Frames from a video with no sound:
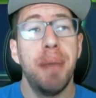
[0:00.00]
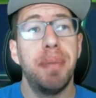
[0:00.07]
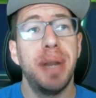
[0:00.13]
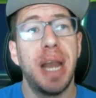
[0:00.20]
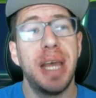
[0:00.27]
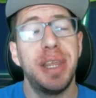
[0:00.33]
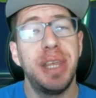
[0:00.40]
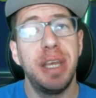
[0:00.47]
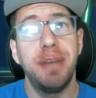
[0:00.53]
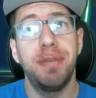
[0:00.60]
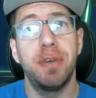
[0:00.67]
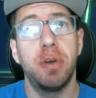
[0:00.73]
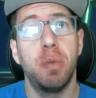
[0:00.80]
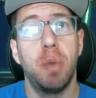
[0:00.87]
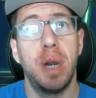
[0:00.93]
But I think
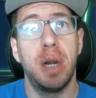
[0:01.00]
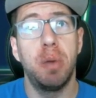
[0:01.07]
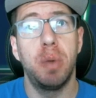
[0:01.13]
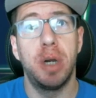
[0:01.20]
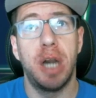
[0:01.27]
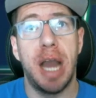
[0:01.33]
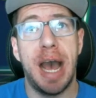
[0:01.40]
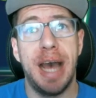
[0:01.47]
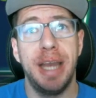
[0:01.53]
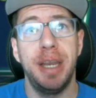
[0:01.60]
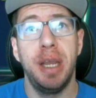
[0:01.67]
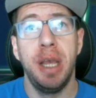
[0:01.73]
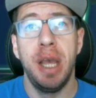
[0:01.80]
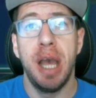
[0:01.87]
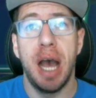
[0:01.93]
for where we're at,